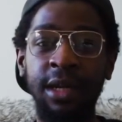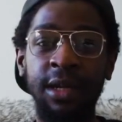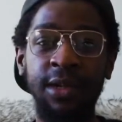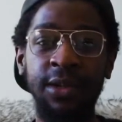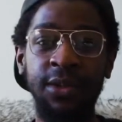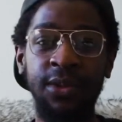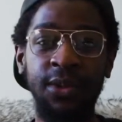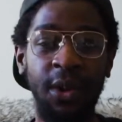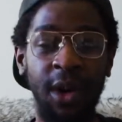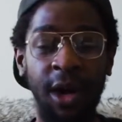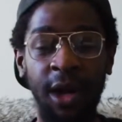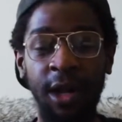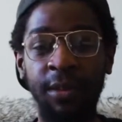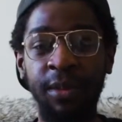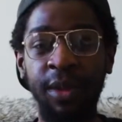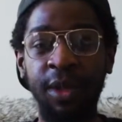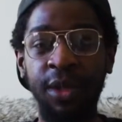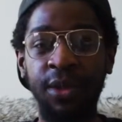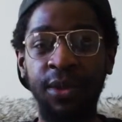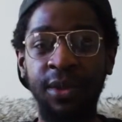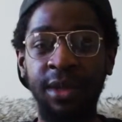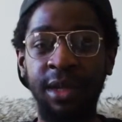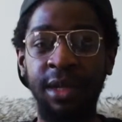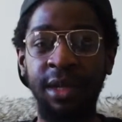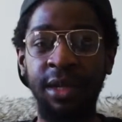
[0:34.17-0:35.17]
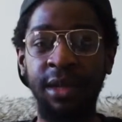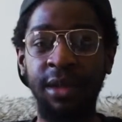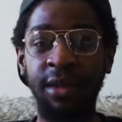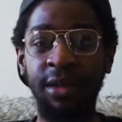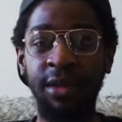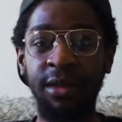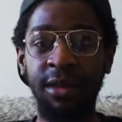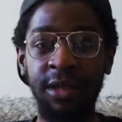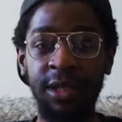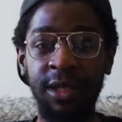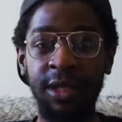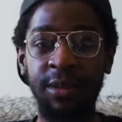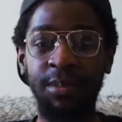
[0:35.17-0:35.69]
So I'll be
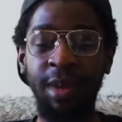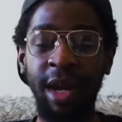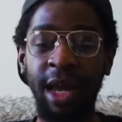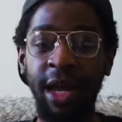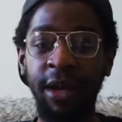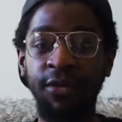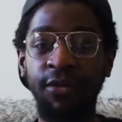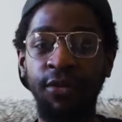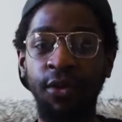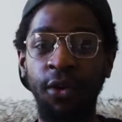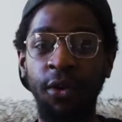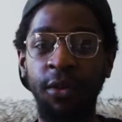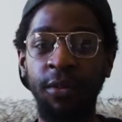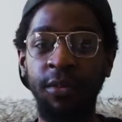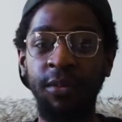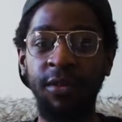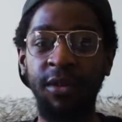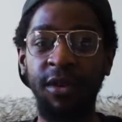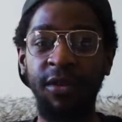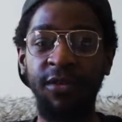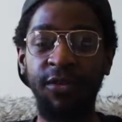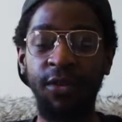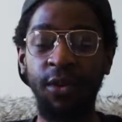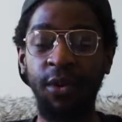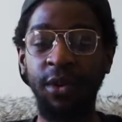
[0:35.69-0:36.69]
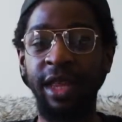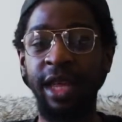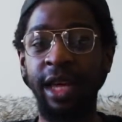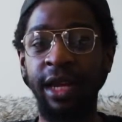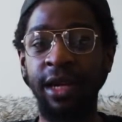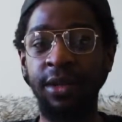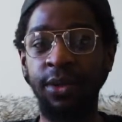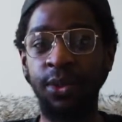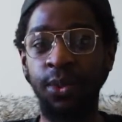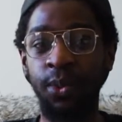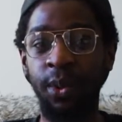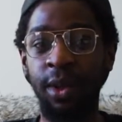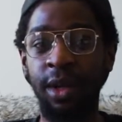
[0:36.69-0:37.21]
using this platform for that
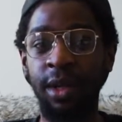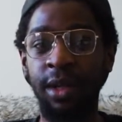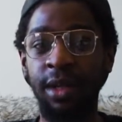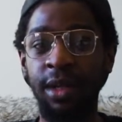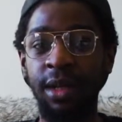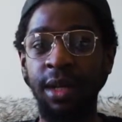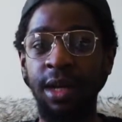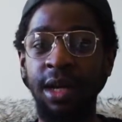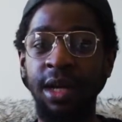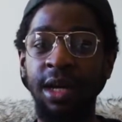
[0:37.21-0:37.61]
as well.